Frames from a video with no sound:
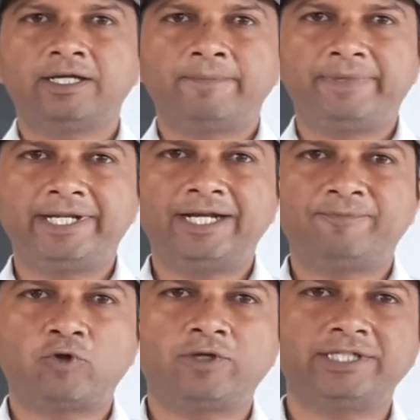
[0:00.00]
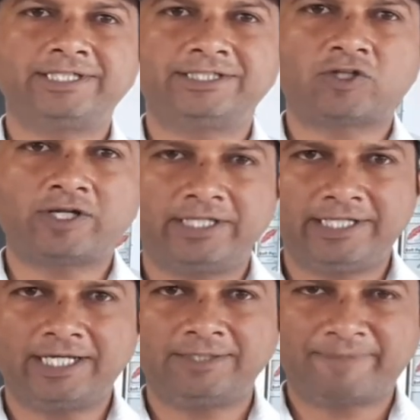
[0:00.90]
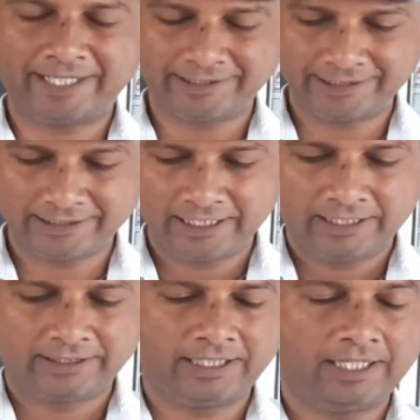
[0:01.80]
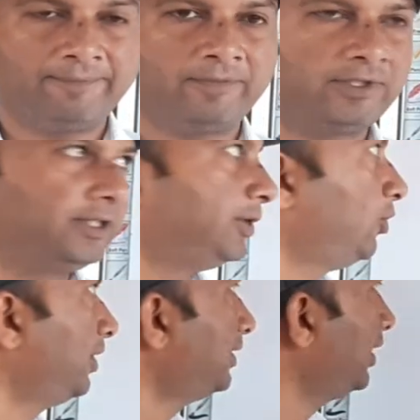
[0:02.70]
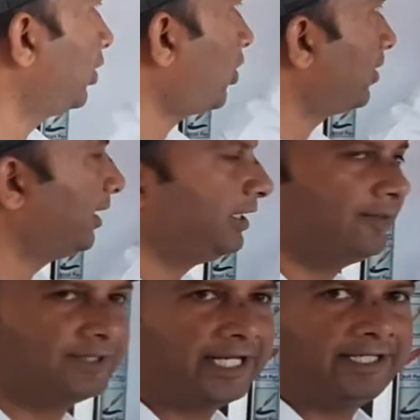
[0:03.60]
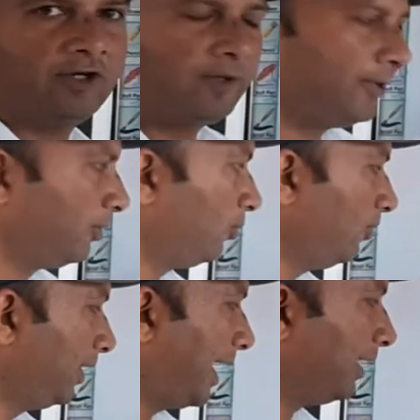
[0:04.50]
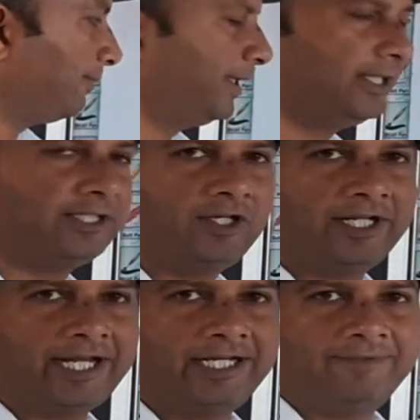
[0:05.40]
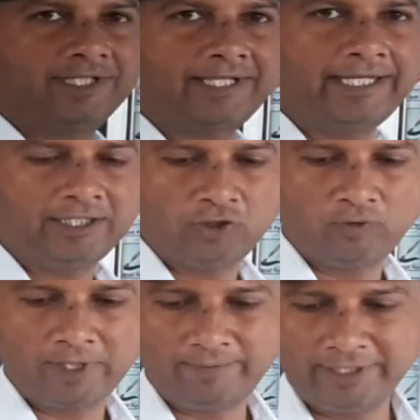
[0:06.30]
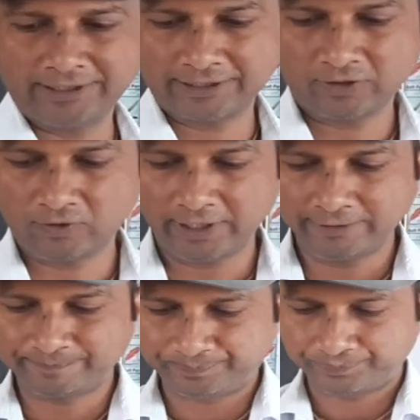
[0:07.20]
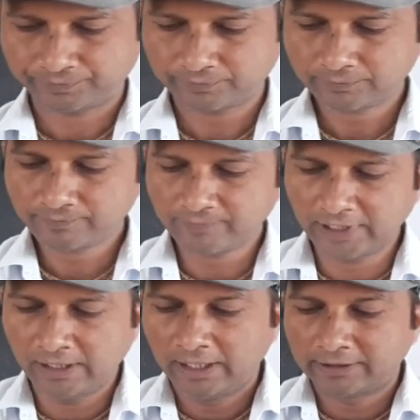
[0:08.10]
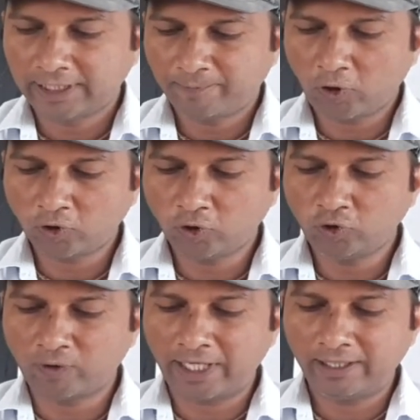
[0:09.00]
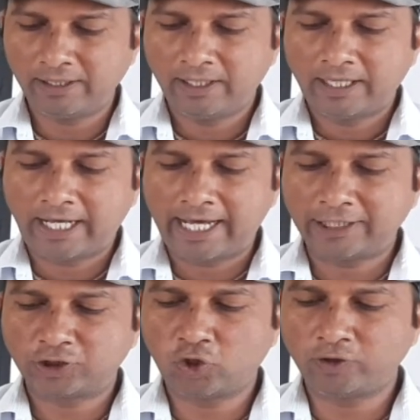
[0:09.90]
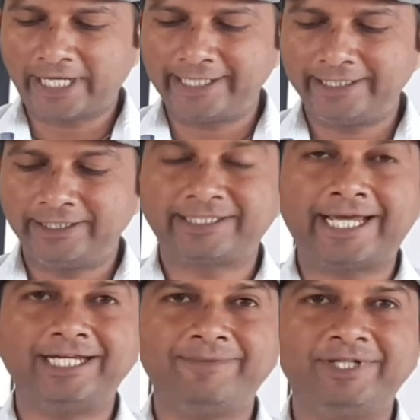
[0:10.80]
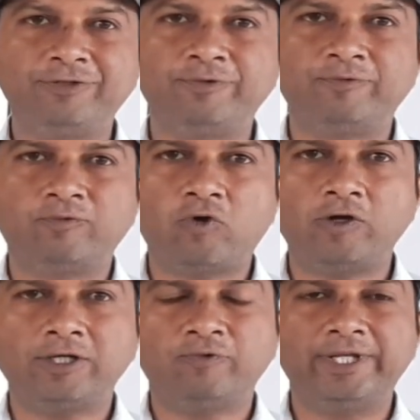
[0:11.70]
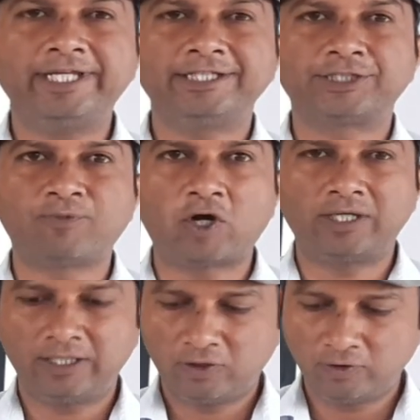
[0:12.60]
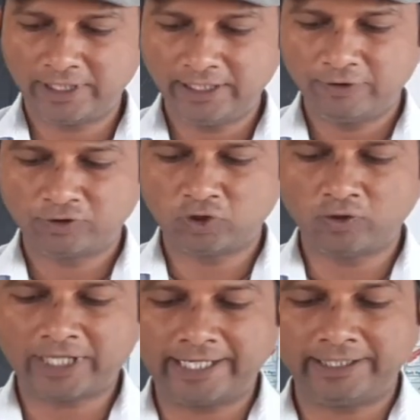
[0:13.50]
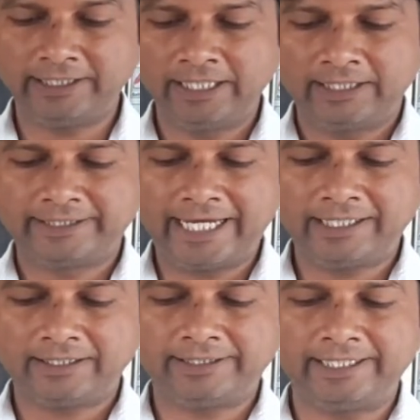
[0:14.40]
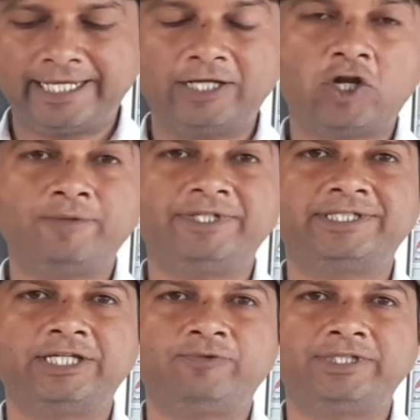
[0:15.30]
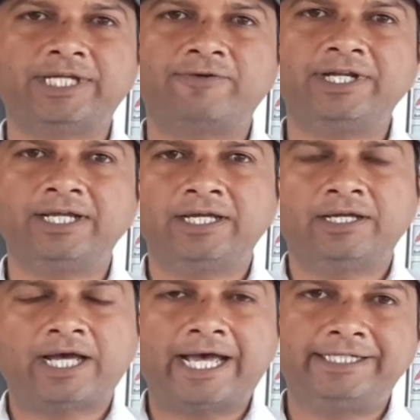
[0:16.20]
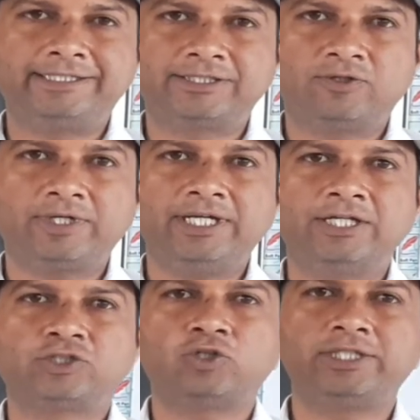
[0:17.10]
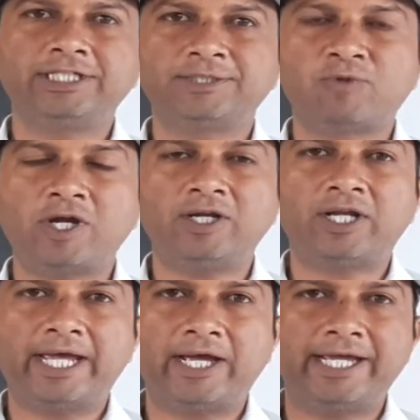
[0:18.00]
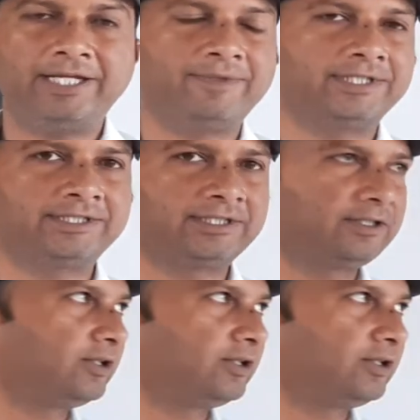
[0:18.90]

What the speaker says: period progresses or year passes, the unicellular organisms are developed into large multicellular animals like human beings. Okay, the protozoa are so tiny. Tiny means what? Very small. Okay, so tiny that they cannot be seen with our eyes. Okay, so these small animals